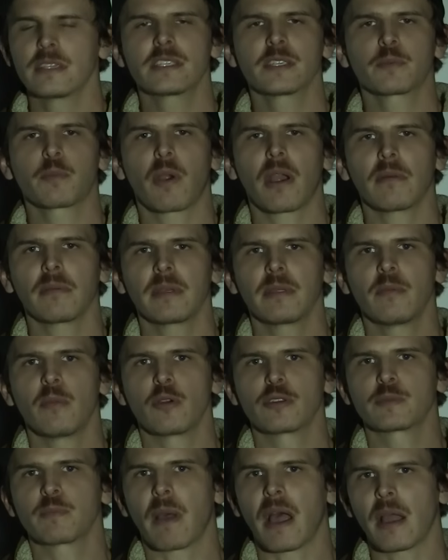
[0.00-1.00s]
This is probably the
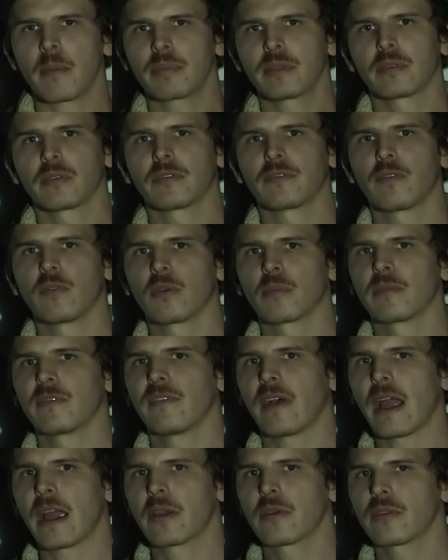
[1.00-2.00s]
most popular form
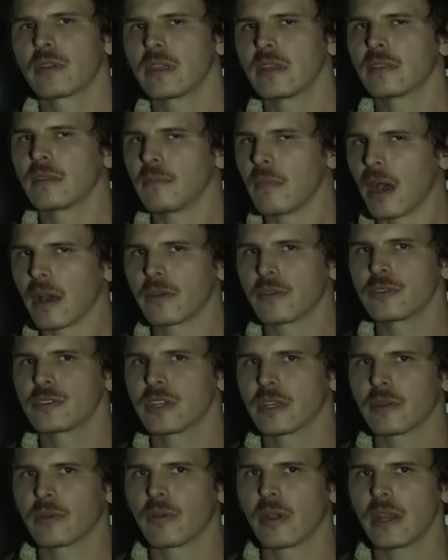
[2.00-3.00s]
of irony in the modern
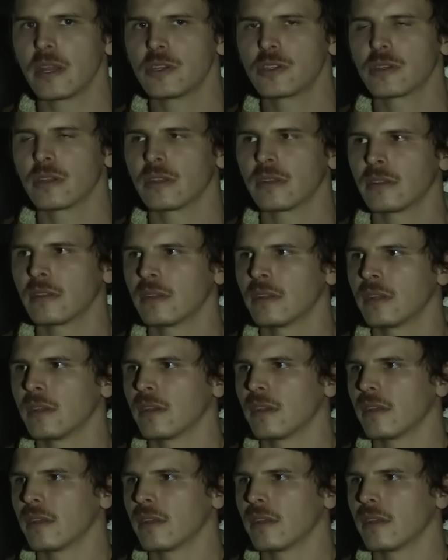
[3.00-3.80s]
generation.